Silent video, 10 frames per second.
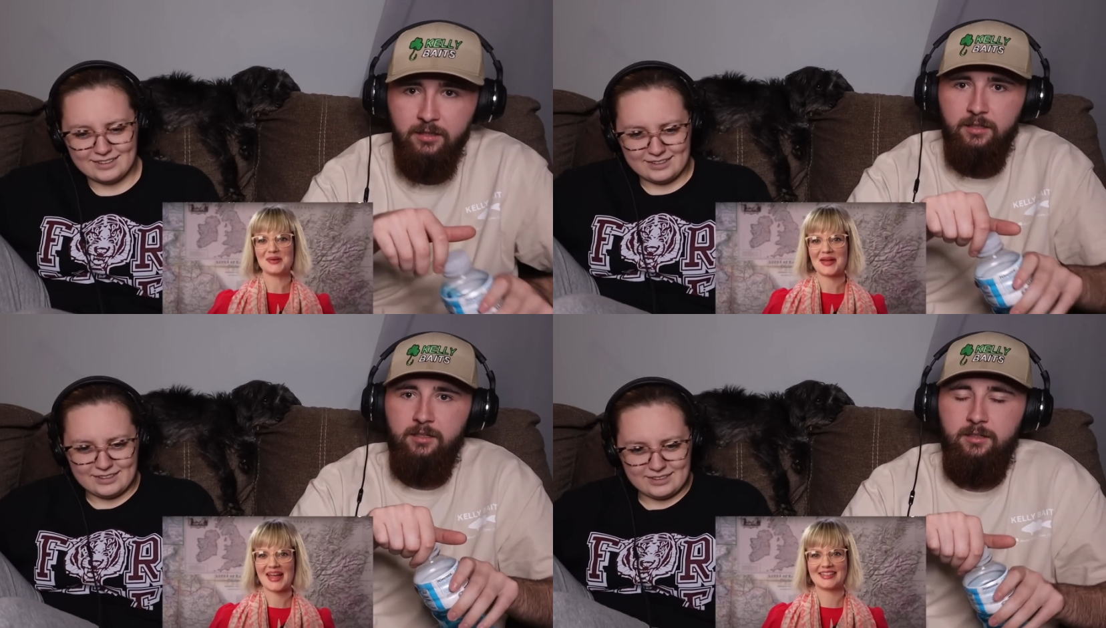
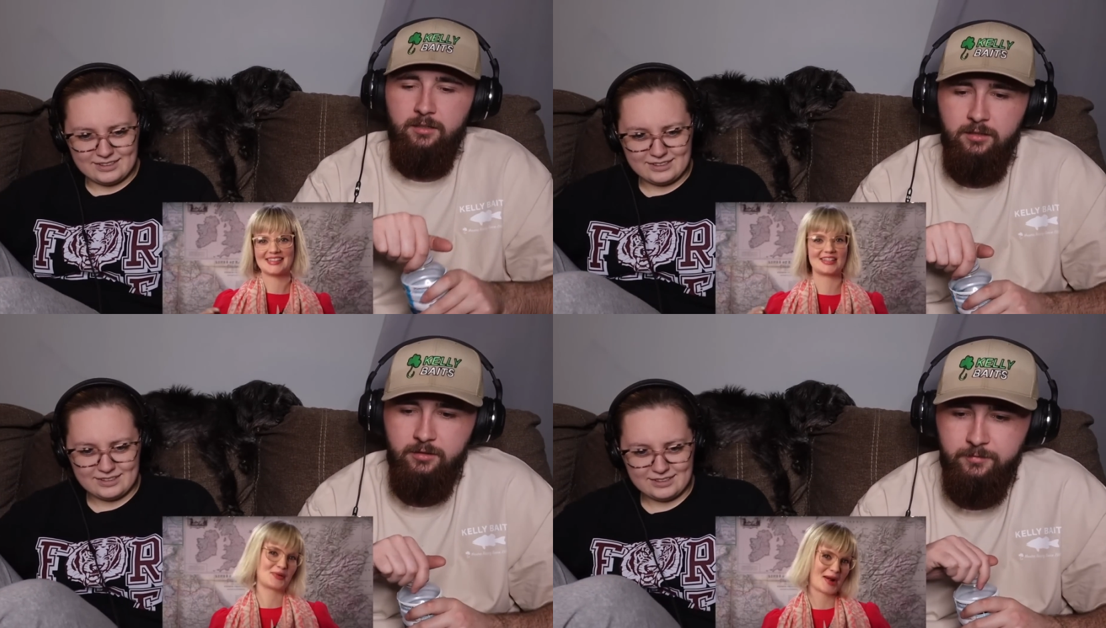Speaker 1: UK
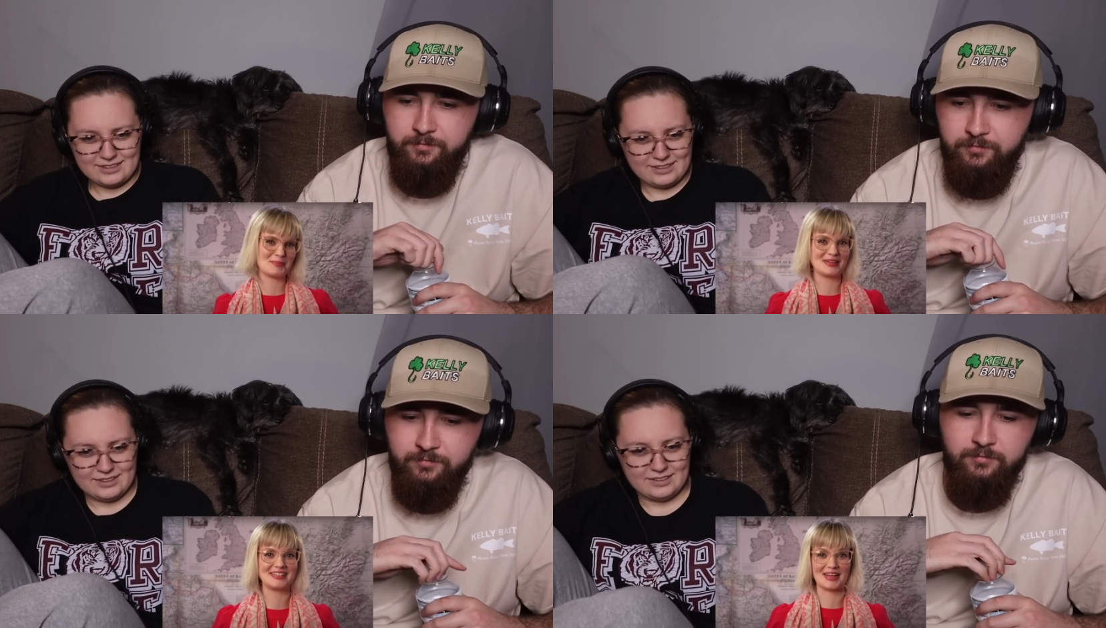is
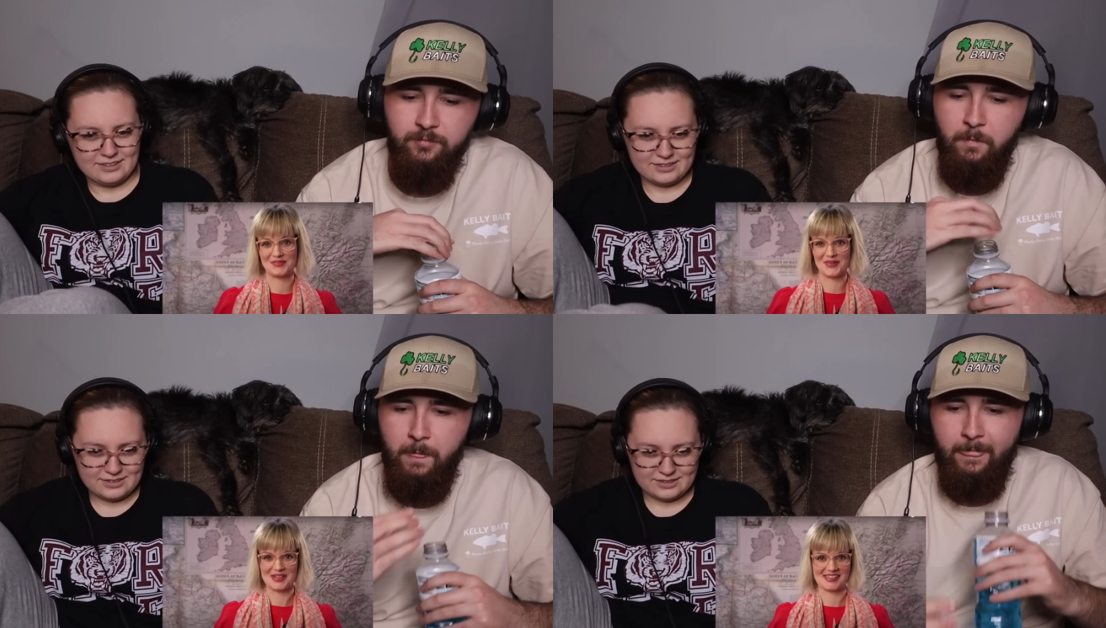incredibly
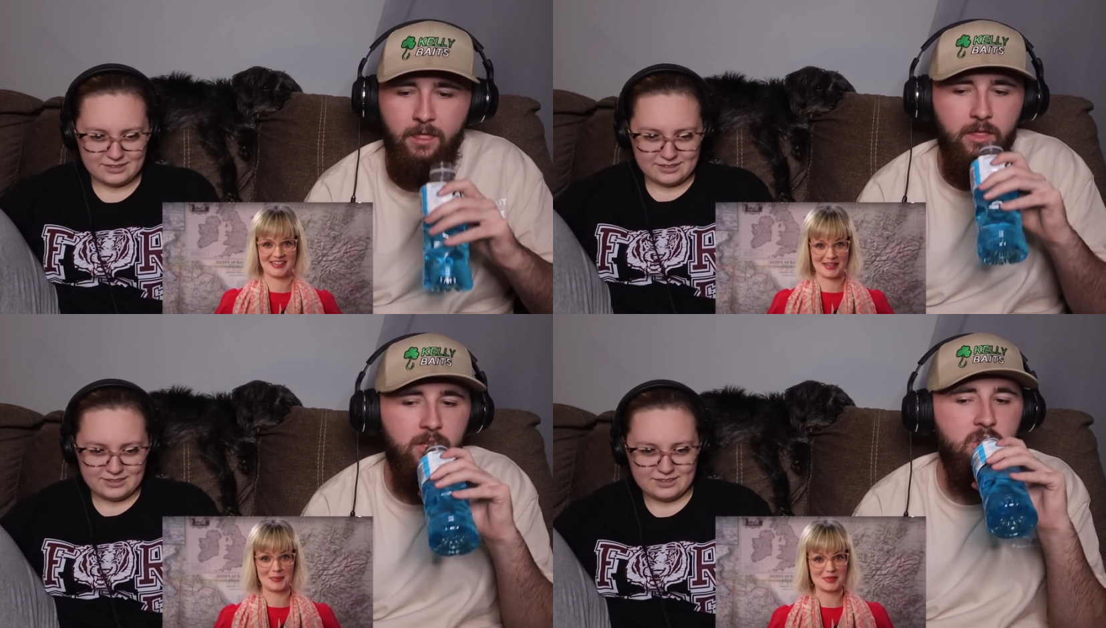diverse
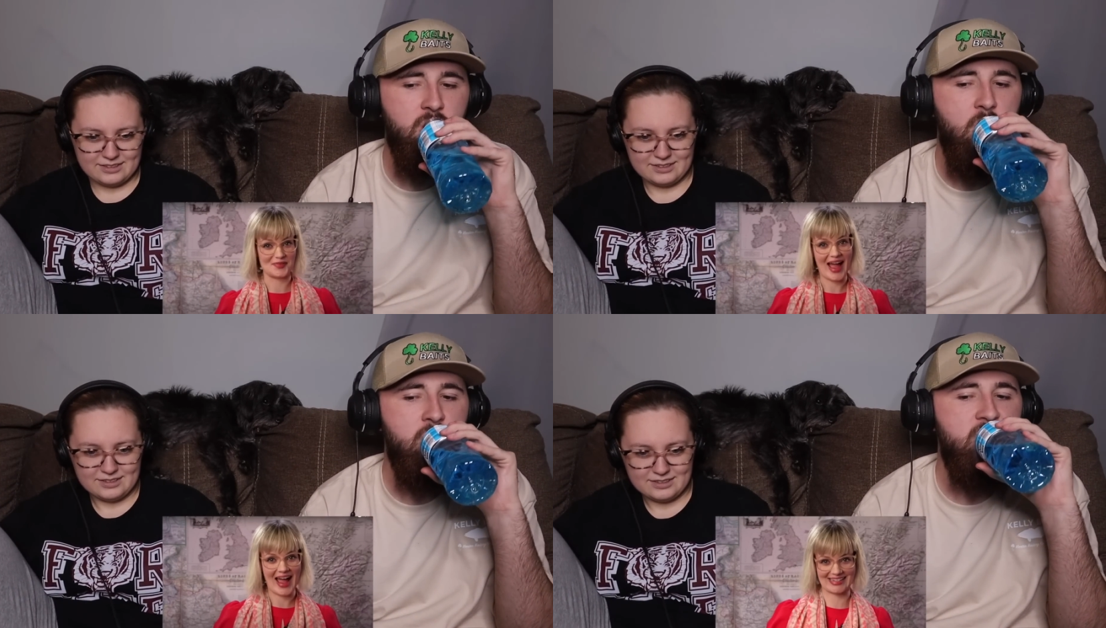in terms
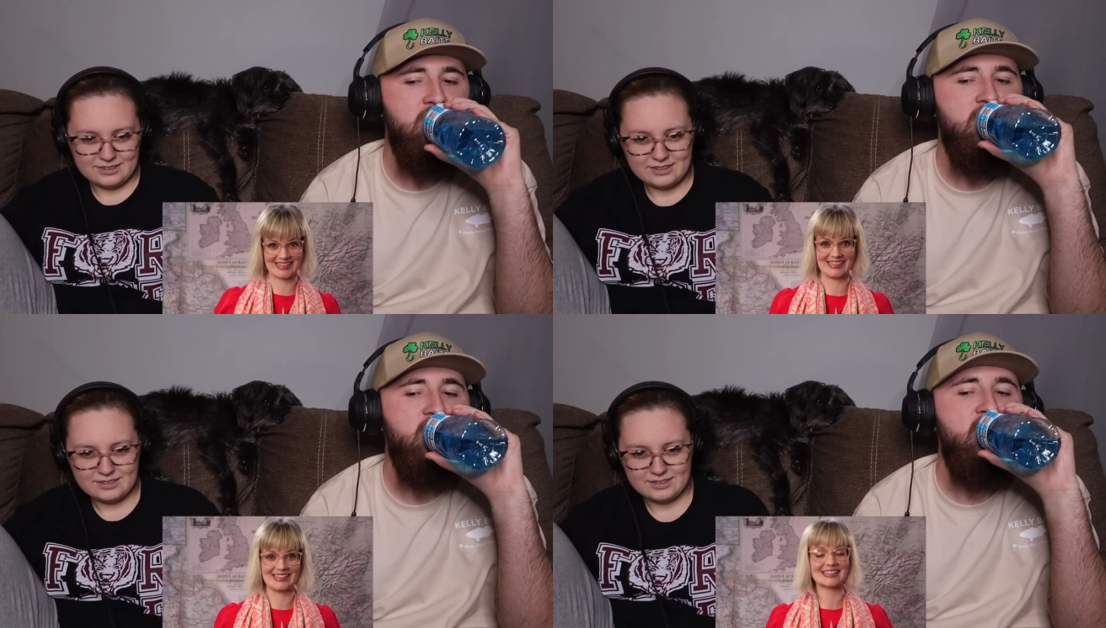of
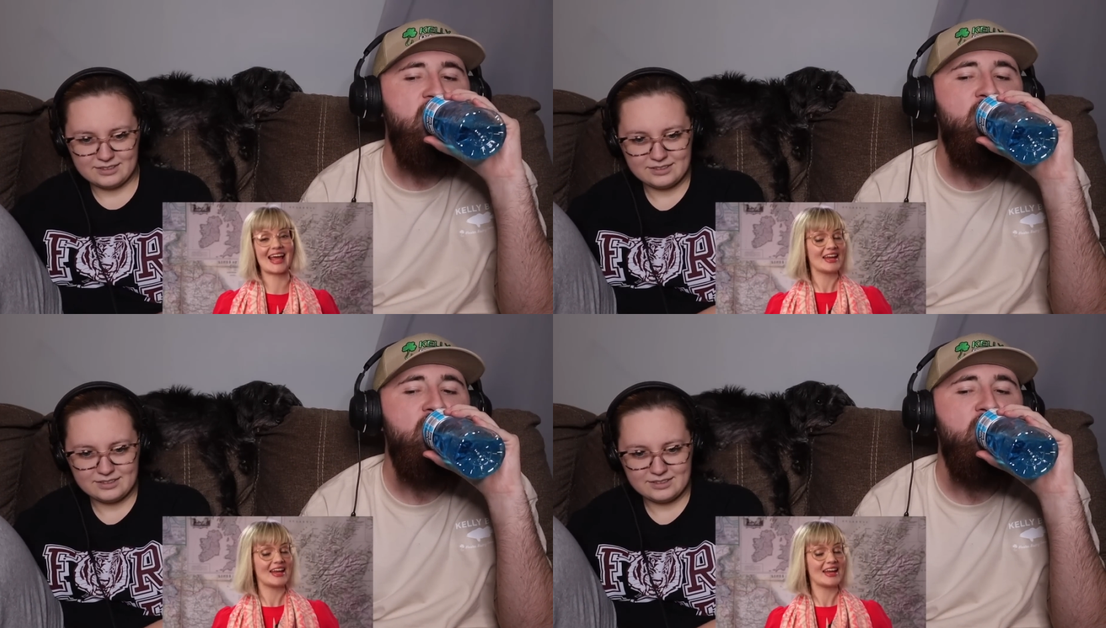accents,